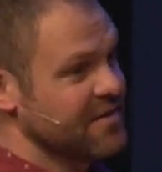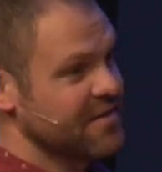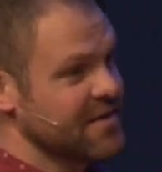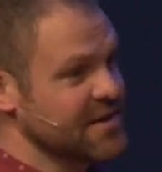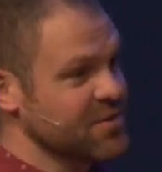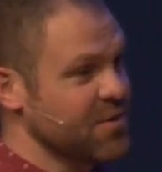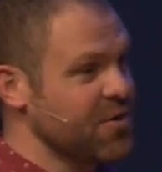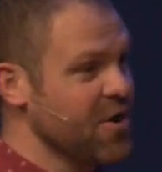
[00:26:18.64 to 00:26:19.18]
This
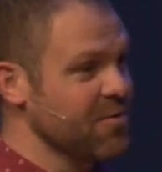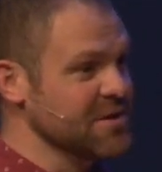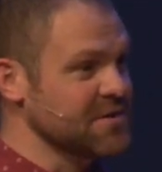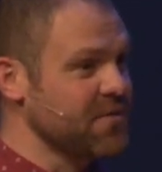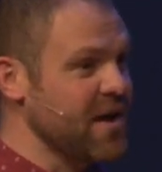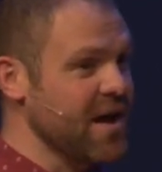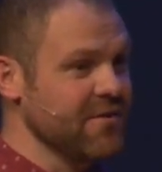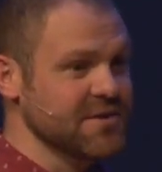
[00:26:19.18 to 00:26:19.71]
is what Romans
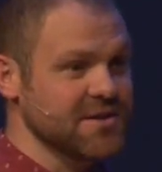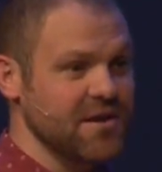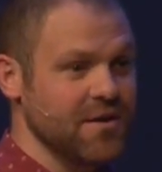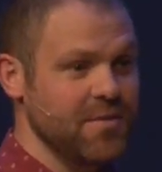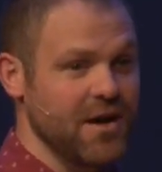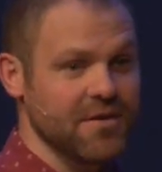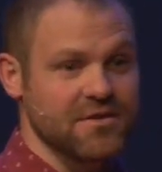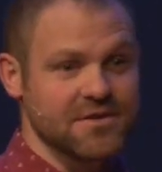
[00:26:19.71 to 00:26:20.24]
5 is all
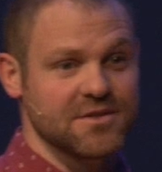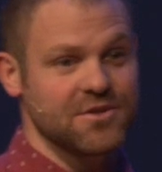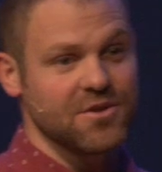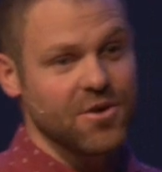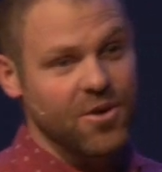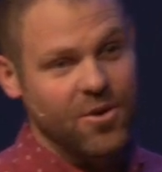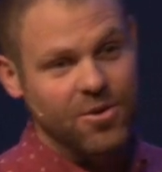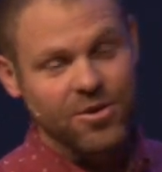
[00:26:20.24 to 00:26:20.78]
about. There's
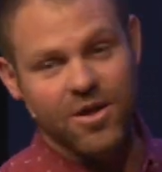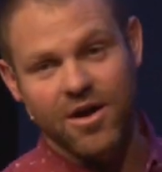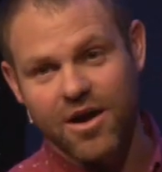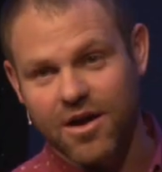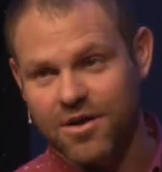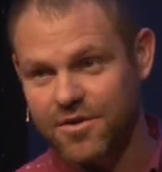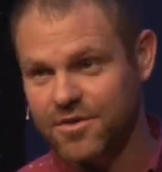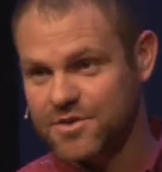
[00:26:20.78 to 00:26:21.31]
no
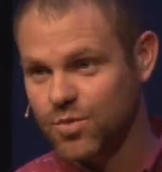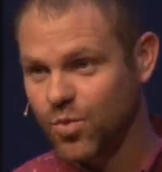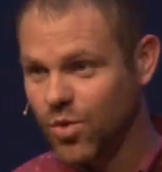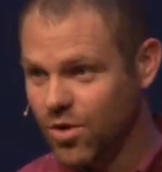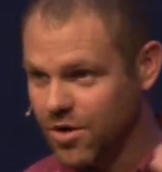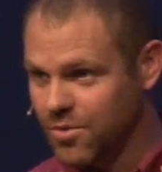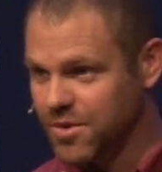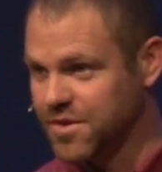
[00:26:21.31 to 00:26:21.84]
longer this
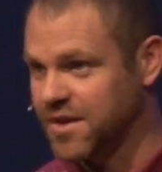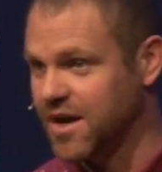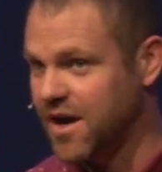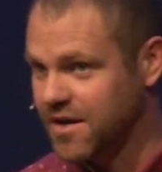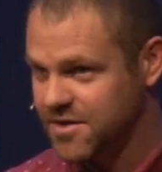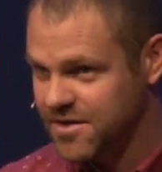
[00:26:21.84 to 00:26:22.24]
war with God.